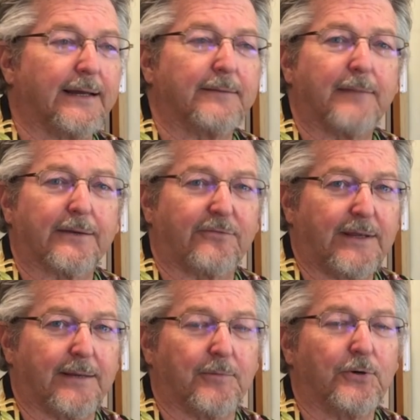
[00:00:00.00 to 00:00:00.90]
and
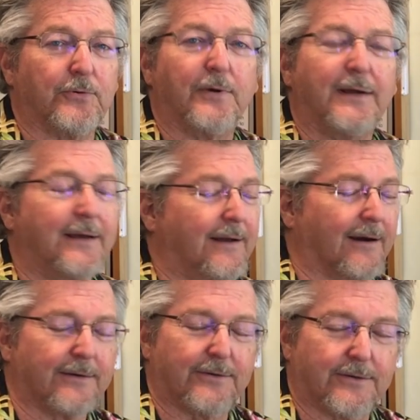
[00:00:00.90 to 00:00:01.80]
Maxime, who
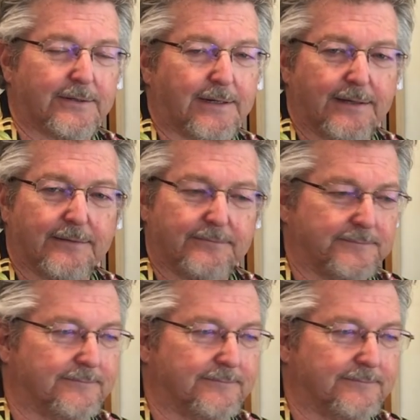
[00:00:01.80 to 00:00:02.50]
are doing a